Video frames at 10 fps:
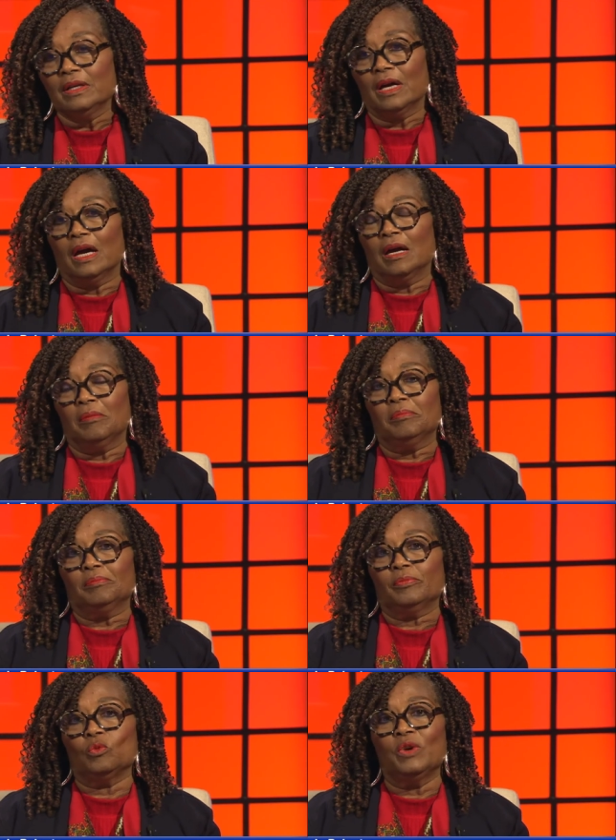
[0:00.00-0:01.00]

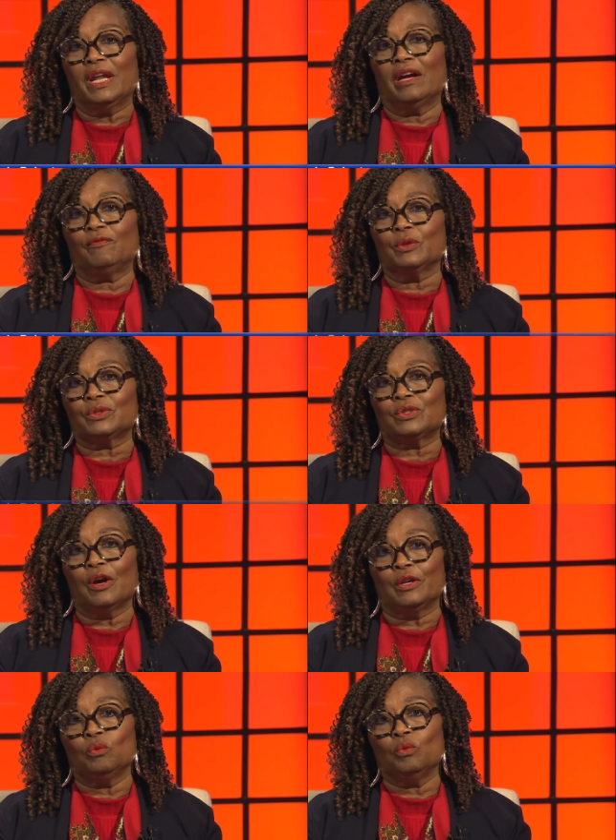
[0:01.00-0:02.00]
Um, when I first
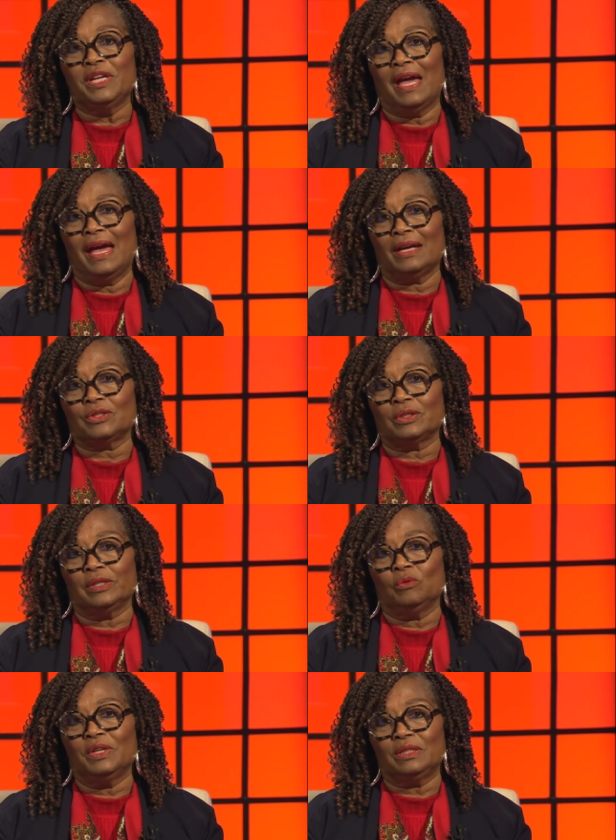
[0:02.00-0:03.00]
started, we actually
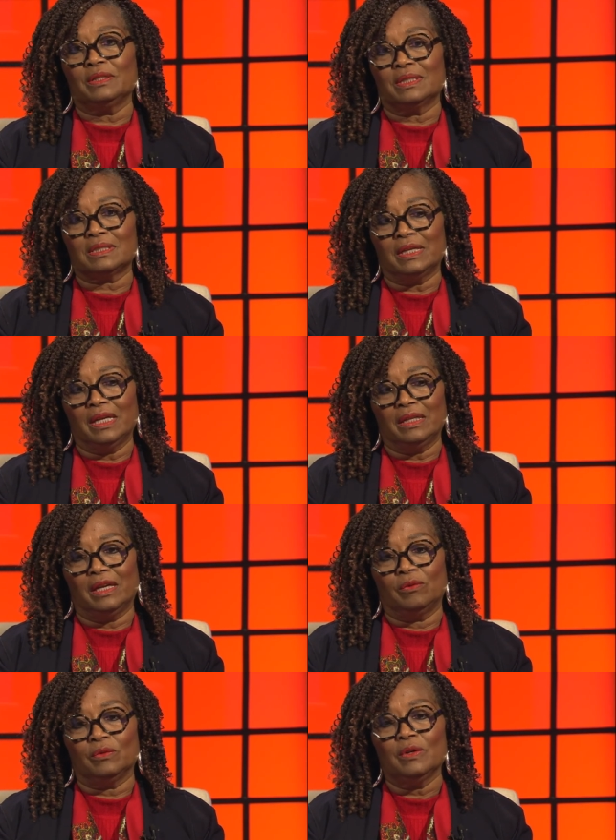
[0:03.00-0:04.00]
went to the state
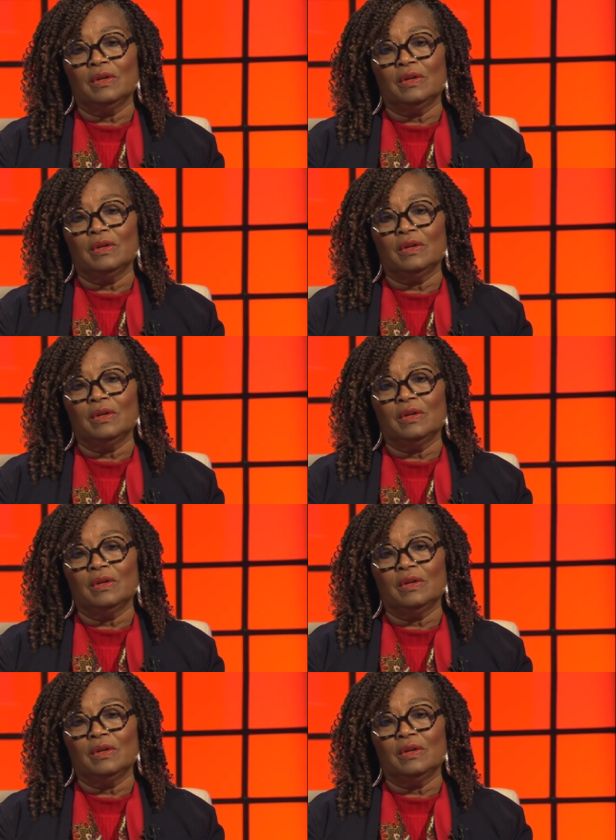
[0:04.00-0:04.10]
and